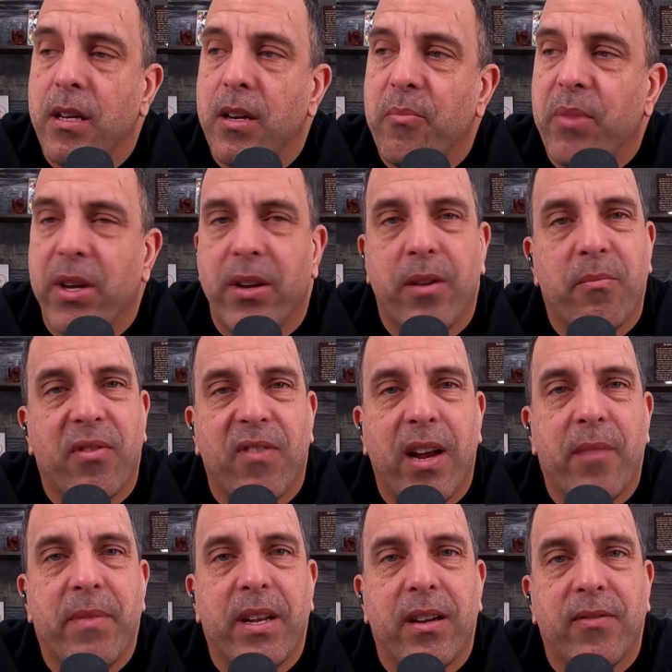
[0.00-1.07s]
but you didn't provide
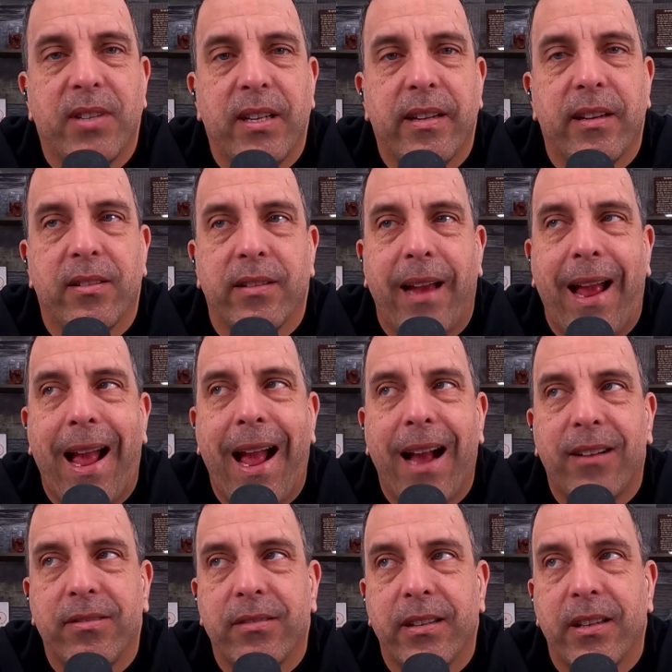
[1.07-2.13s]
me enough detail to
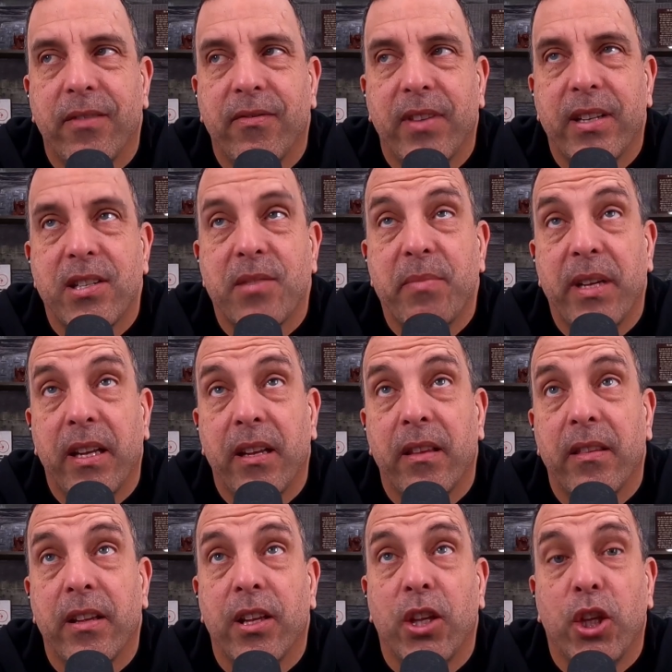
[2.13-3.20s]
actually convince me
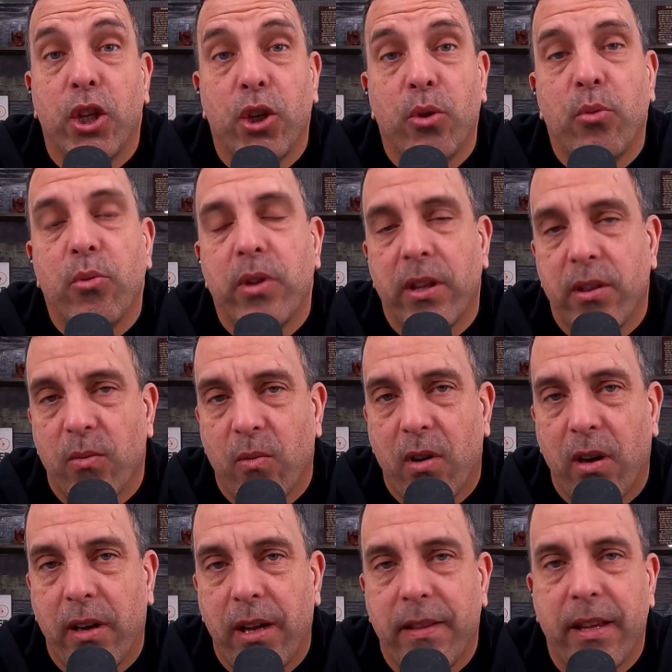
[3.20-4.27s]
that you did the
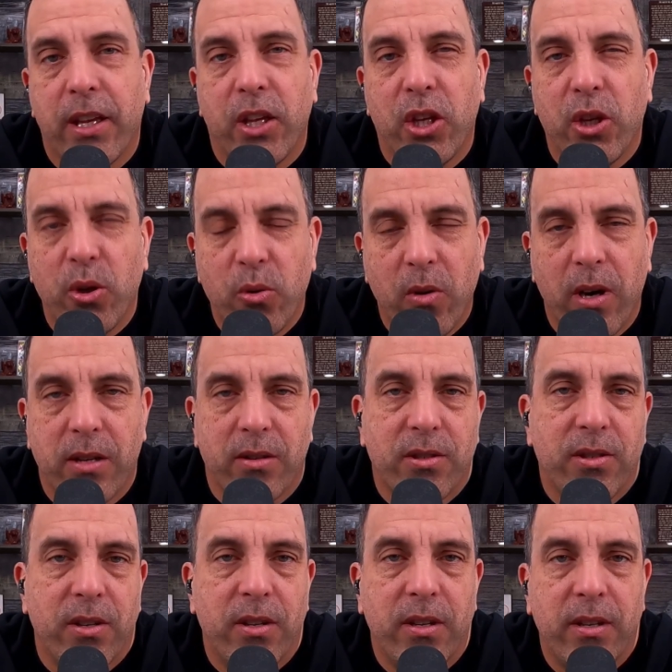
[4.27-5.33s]
work and that you
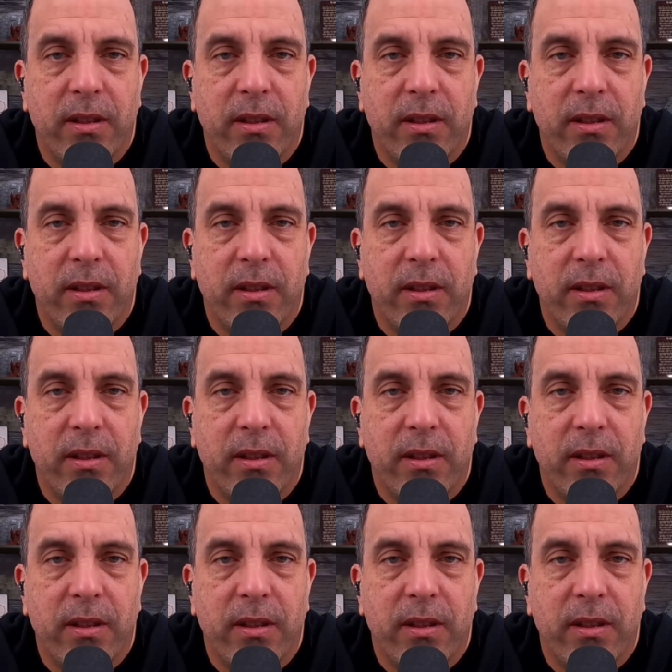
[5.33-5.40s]
understood